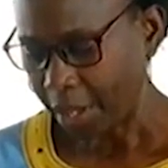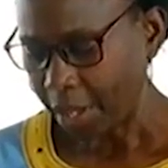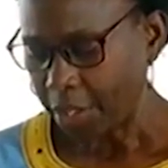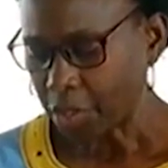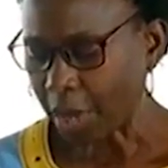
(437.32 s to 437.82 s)

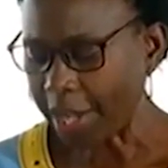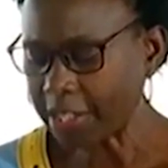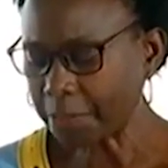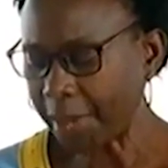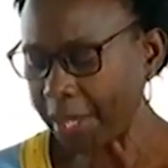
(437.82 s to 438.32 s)
So I
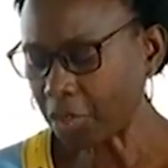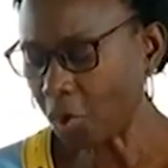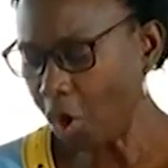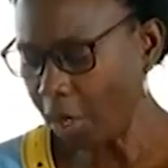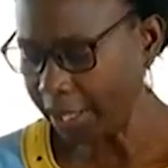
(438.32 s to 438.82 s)
expect
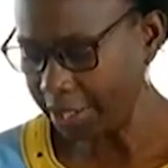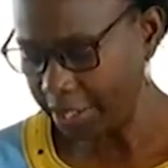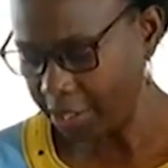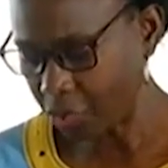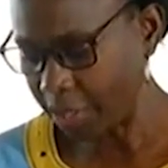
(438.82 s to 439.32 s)
all the
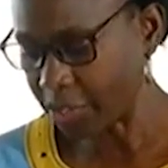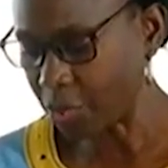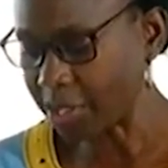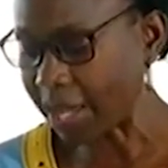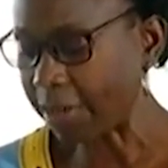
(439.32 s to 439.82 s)
districts
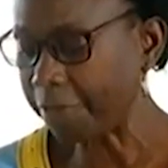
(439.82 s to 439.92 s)
to start